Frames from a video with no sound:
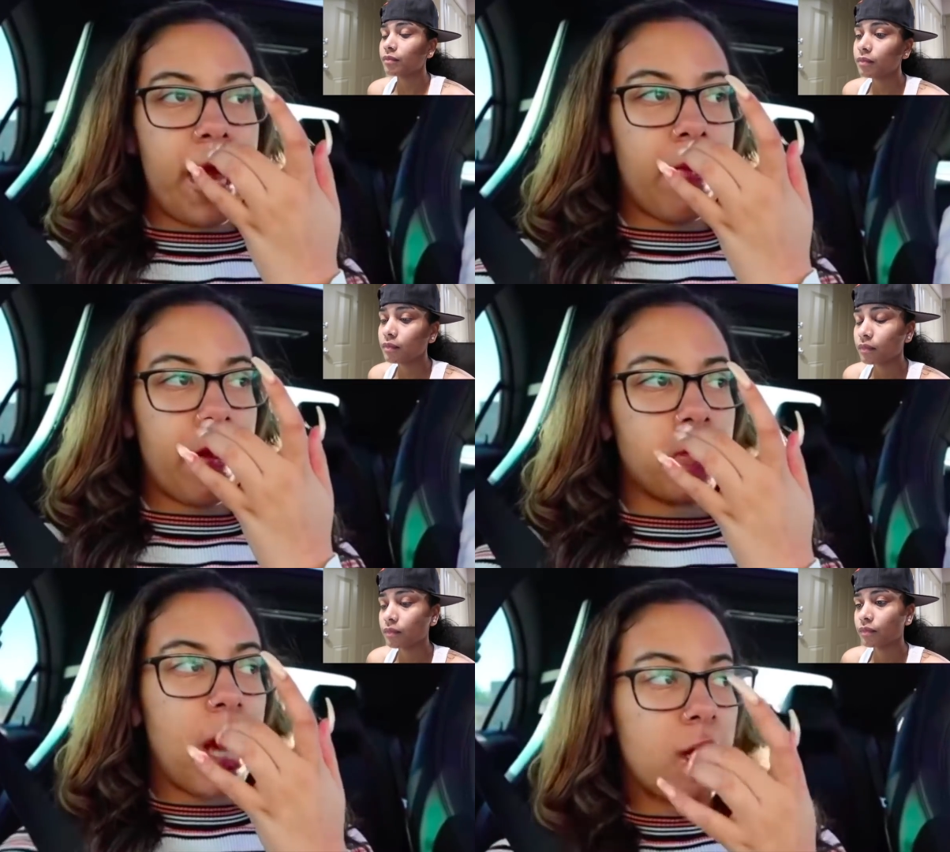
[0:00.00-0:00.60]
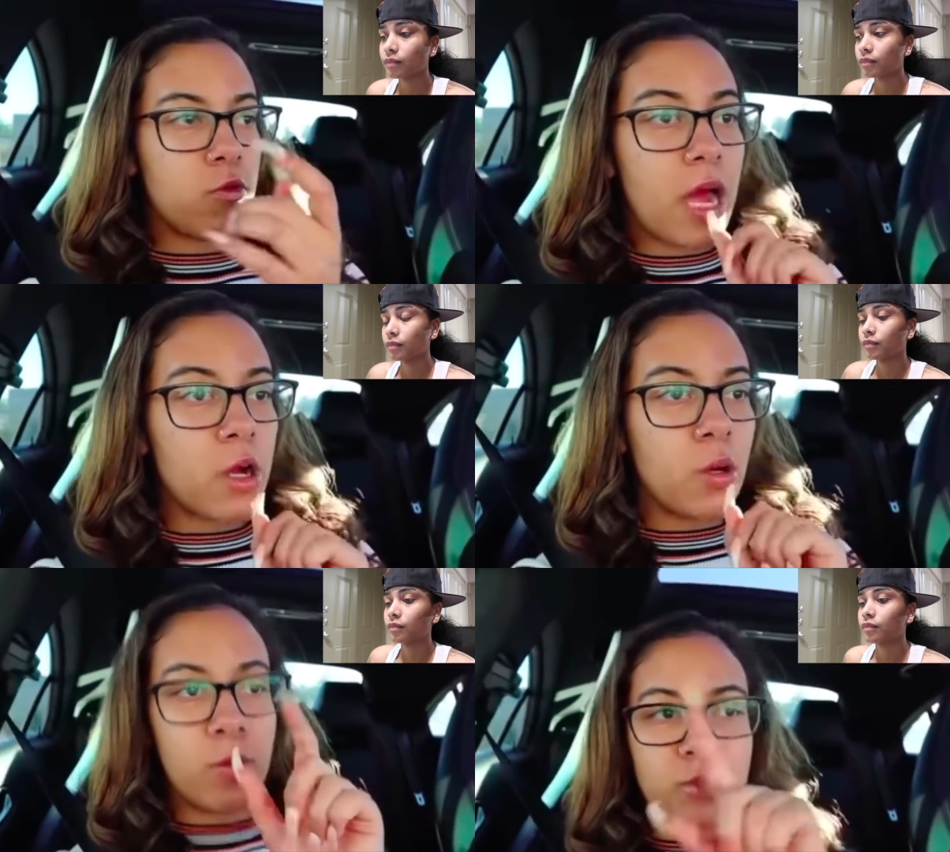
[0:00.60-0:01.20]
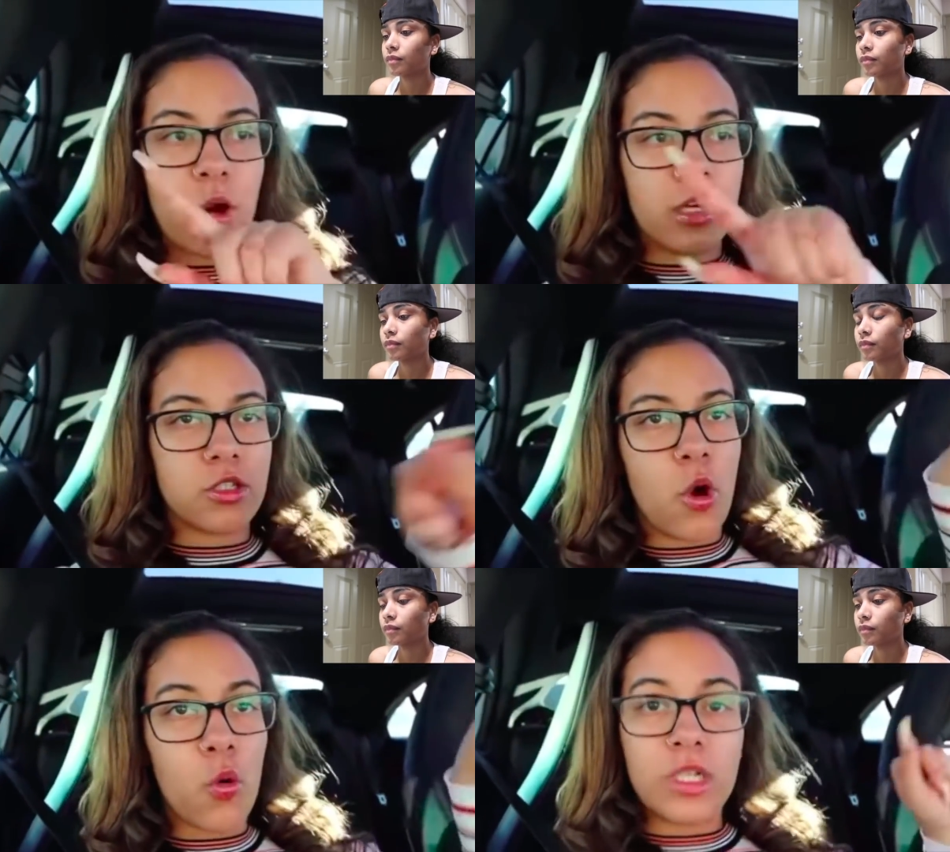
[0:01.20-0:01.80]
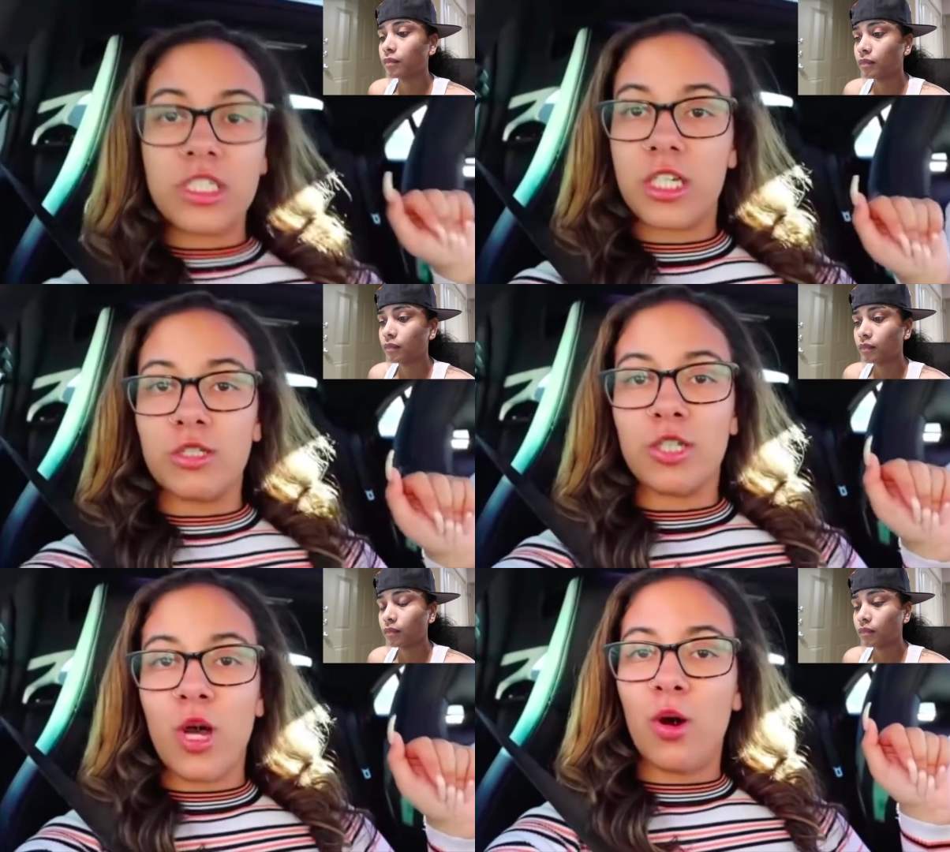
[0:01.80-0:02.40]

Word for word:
Speaker 1: All the time. That's not because I was obsessed